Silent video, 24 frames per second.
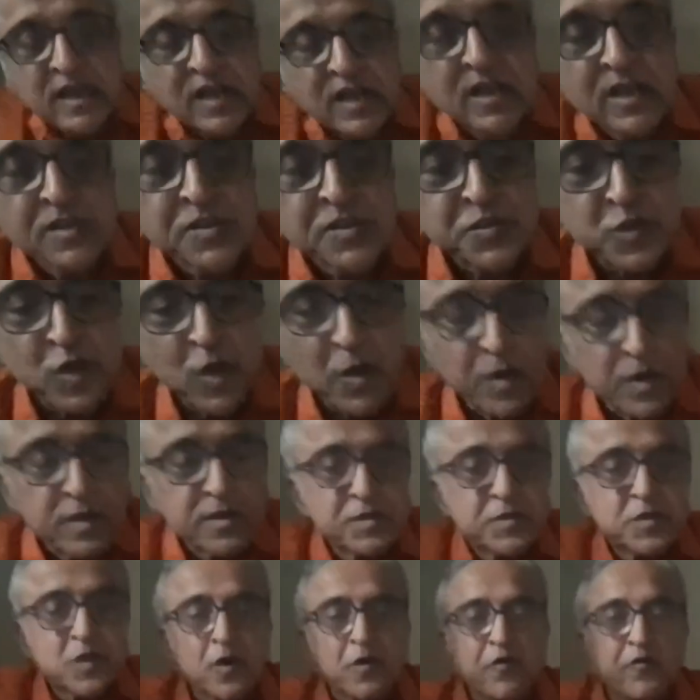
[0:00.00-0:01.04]
Yes, sir. So,
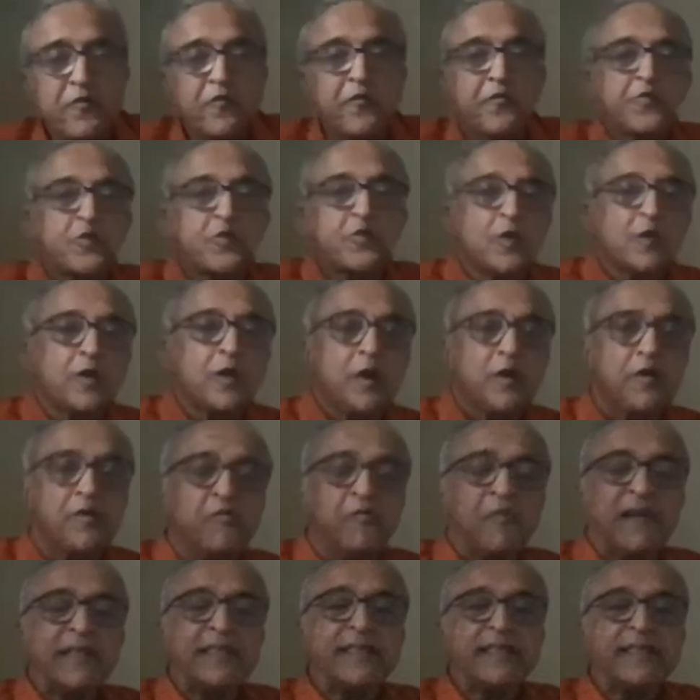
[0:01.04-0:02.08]
so, so
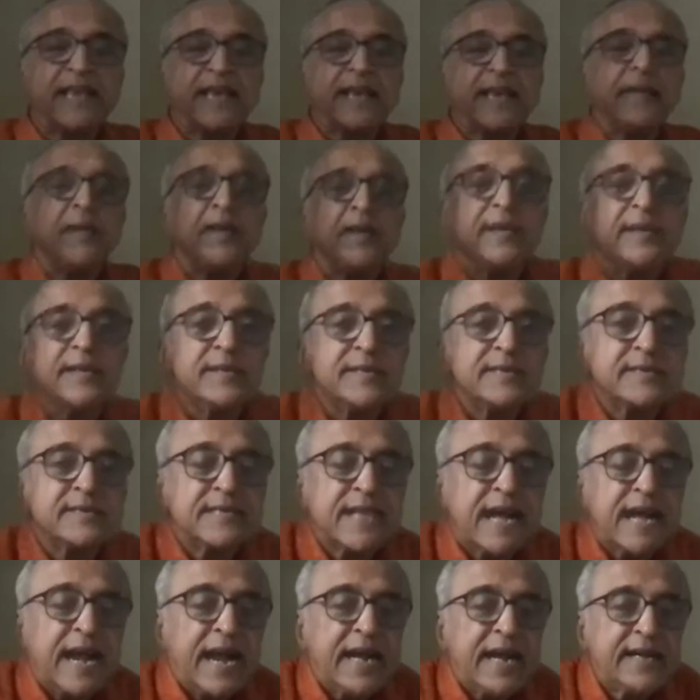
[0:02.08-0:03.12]
one thing is
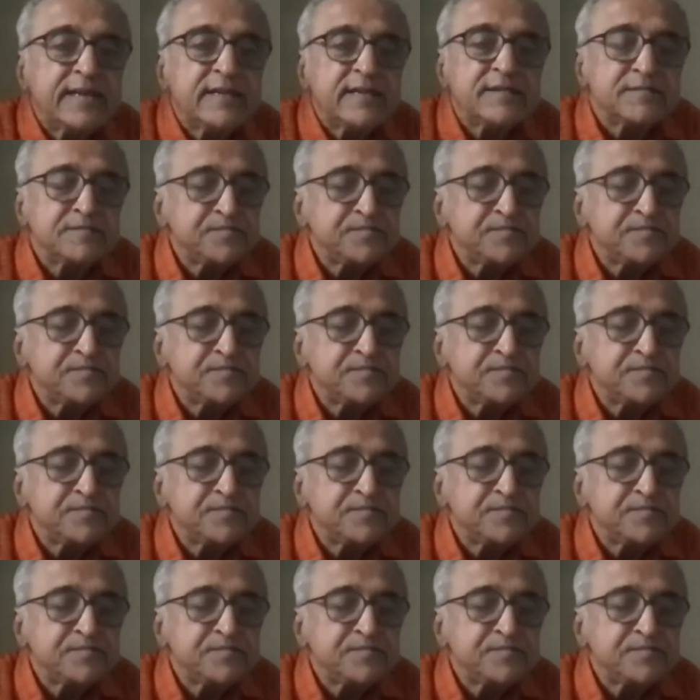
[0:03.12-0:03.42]
that